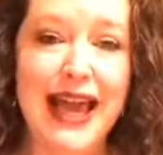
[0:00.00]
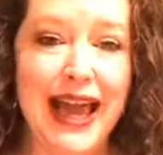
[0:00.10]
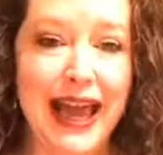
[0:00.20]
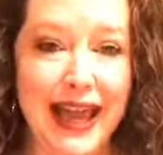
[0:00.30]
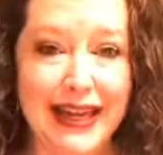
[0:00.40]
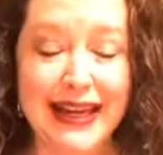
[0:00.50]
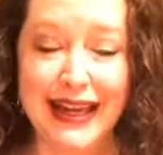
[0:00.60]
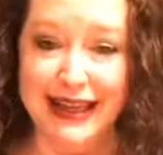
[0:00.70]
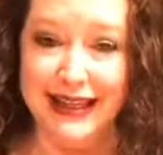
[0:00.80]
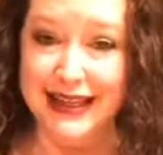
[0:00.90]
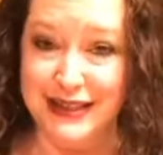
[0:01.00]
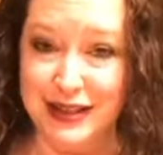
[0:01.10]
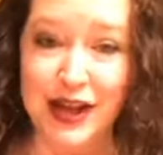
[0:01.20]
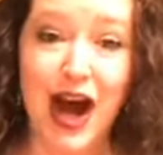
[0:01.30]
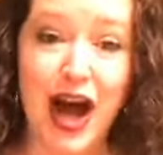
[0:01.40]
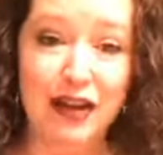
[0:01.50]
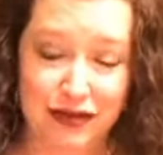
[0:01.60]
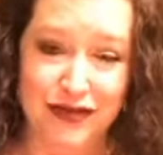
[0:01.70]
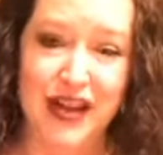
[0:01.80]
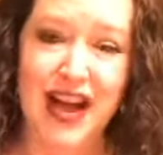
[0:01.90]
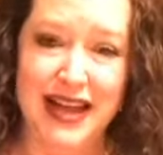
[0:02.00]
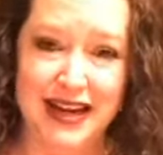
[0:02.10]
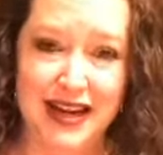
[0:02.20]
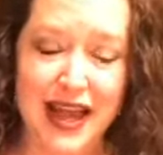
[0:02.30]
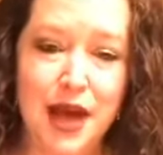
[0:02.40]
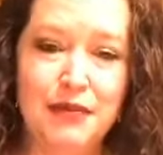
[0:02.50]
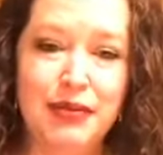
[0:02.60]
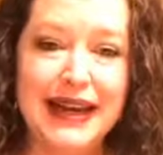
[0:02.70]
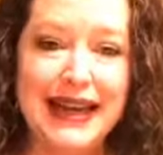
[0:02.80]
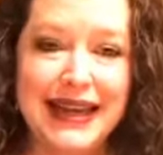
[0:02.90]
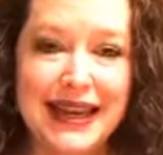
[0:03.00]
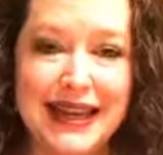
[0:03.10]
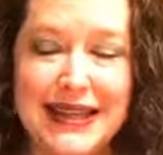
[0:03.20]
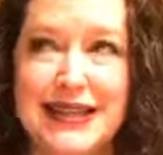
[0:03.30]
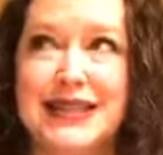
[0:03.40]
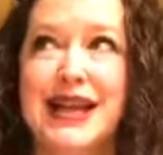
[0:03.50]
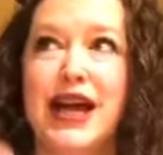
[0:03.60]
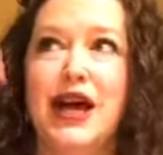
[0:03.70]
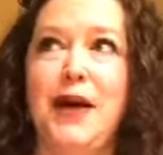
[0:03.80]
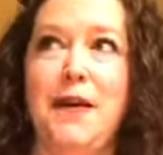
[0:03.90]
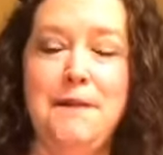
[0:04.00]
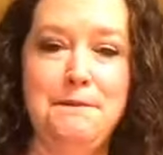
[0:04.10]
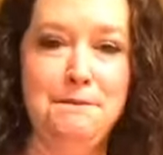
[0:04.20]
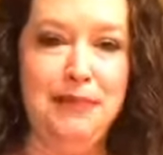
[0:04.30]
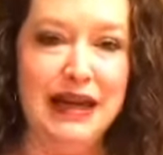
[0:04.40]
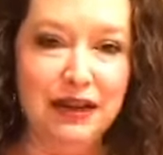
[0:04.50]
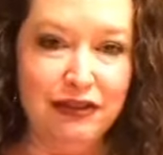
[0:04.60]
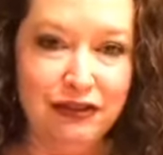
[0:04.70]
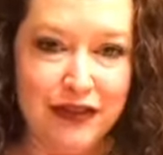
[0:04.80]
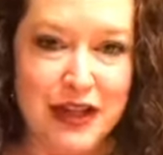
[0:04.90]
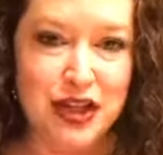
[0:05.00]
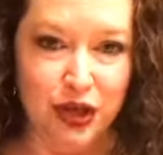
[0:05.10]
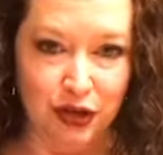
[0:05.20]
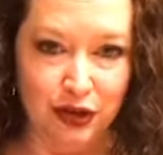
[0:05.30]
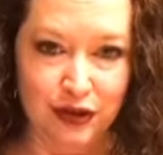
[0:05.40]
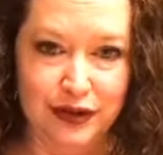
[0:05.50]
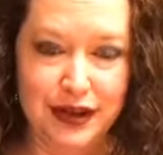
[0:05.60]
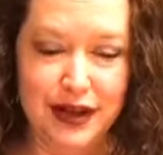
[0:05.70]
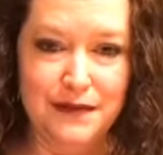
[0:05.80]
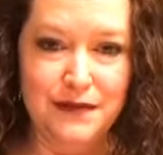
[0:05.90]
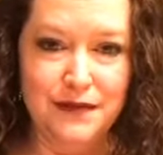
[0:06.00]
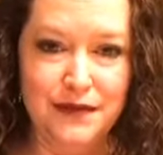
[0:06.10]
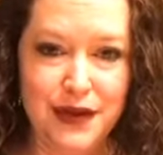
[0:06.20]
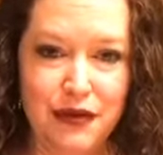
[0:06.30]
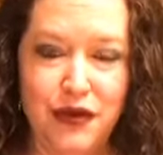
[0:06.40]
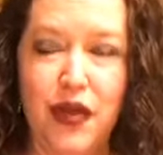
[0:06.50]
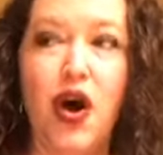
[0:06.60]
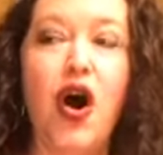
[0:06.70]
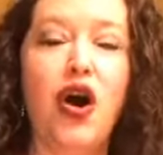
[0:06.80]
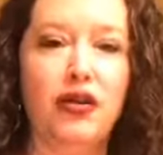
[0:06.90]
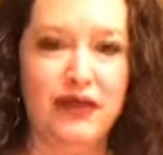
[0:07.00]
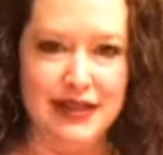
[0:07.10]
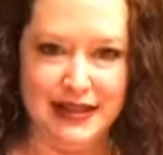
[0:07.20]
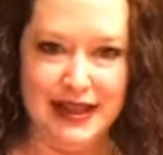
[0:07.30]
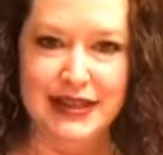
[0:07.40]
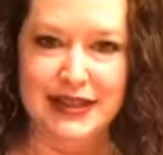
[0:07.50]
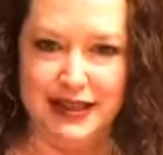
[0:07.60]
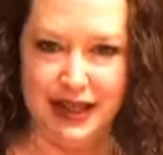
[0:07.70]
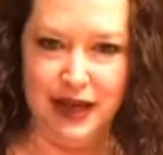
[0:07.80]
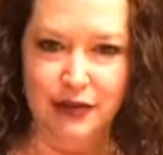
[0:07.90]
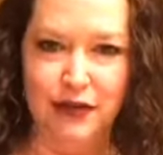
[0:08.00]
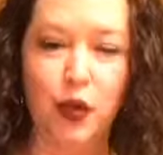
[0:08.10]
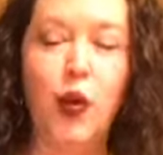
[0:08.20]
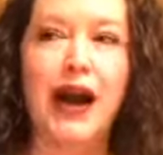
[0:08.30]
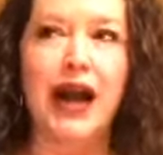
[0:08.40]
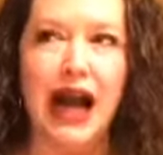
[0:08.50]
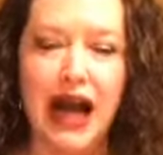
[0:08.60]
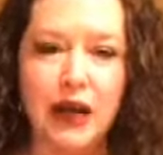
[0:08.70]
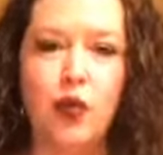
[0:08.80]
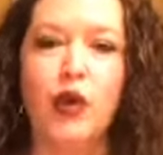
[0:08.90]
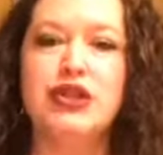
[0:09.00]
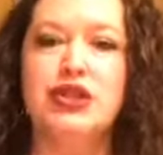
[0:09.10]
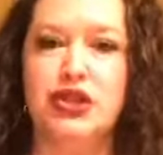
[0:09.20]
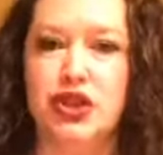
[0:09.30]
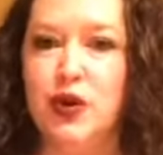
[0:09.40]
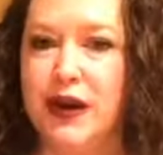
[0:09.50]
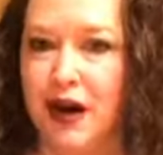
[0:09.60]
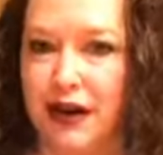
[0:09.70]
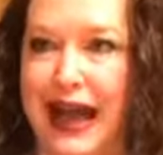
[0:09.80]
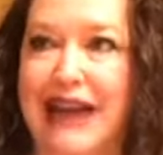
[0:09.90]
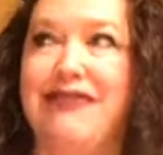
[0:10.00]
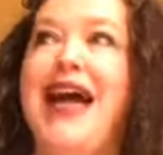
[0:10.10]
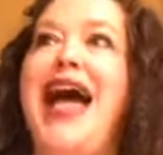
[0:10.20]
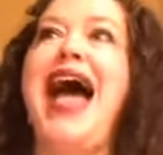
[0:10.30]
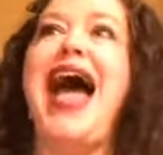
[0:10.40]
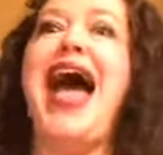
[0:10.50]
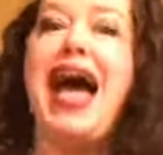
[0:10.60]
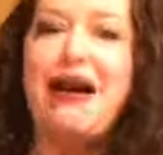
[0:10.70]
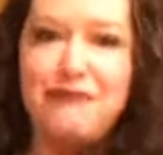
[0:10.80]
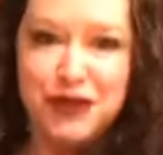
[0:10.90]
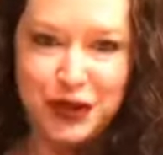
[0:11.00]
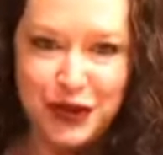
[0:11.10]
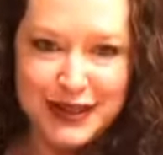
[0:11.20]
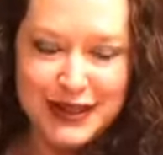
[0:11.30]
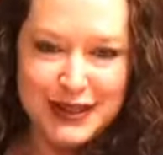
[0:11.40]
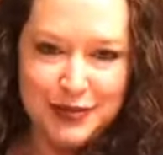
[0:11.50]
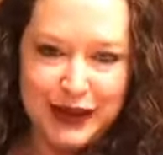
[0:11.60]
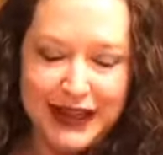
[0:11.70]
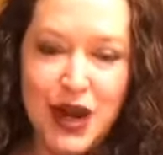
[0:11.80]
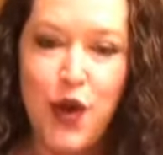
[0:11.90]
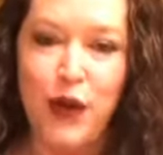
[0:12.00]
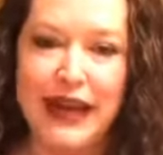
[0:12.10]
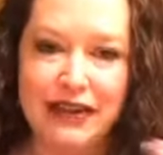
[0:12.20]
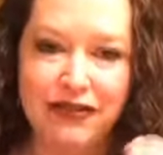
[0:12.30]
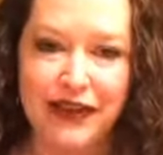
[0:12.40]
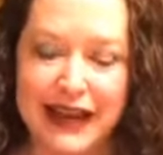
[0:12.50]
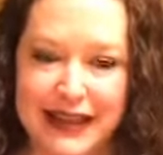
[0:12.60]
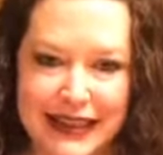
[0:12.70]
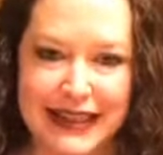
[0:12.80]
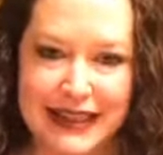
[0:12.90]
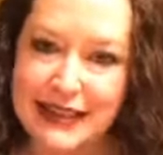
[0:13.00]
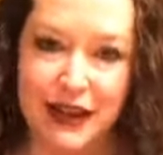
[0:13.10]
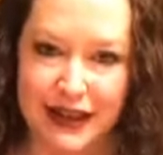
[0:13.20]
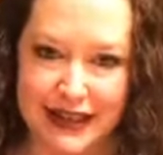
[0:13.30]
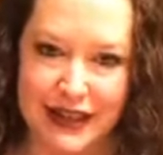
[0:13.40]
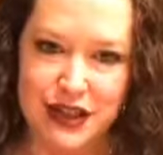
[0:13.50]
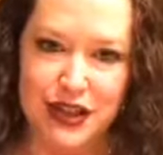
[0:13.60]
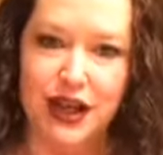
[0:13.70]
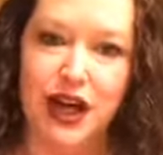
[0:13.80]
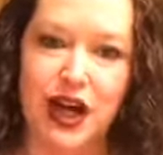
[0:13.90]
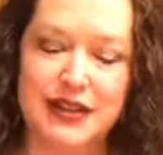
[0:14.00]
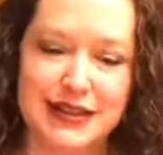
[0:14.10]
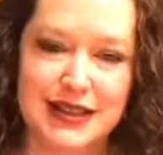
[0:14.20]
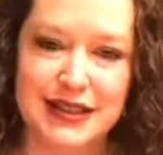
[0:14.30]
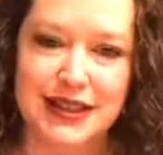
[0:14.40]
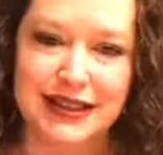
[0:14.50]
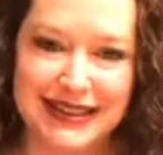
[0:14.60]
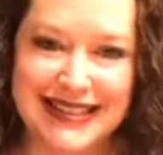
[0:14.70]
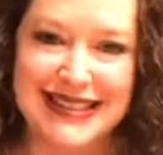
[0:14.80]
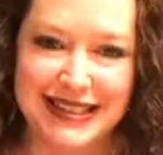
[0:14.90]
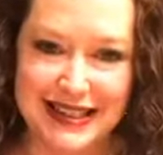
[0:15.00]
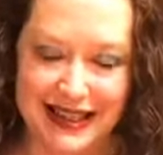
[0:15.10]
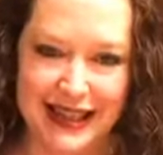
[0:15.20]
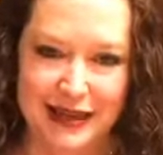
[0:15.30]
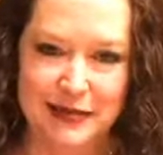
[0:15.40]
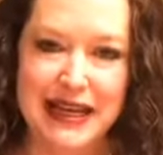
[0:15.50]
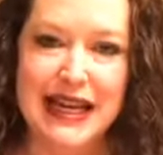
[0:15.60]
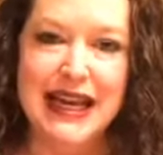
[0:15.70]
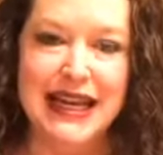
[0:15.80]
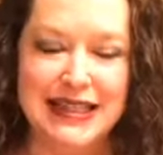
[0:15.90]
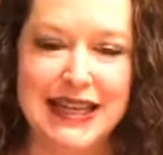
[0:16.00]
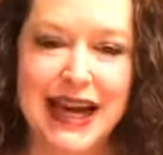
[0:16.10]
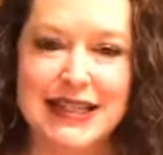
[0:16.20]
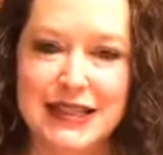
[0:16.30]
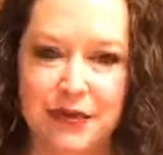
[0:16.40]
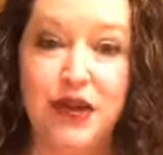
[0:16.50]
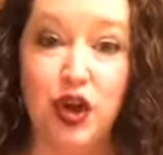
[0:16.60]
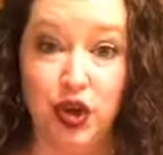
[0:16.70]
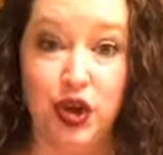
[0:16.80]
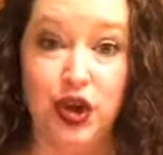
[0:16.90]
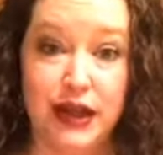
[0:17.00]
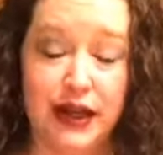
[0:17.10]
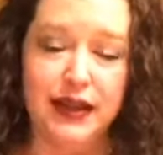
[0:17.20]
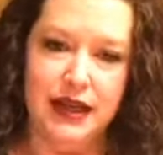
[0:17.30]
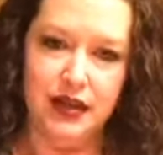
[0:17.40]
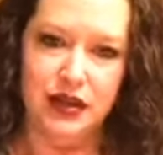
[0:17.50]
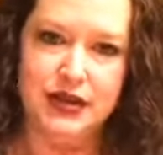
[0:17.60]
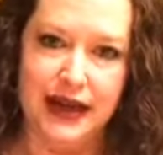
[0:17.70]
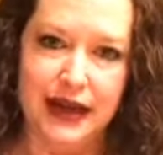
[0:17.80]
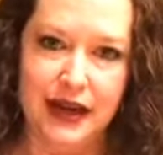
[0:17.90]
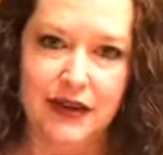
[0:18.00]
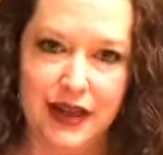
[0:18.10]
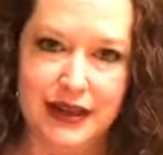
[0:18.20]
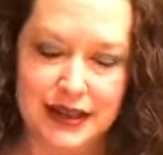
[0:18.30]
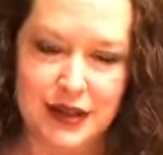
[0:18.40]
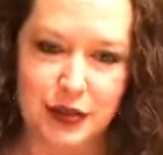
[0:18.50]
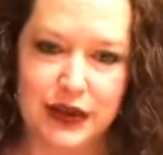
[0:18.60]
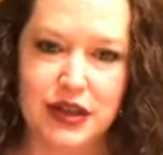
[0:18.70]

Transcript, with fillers: and it is not fun, but it is beneficial for the harvest that is to come, for what God wants to do in our life after the discipline. When He finally gets our attention and causes us to listen to Him, He's got something good on the other side of that discipline.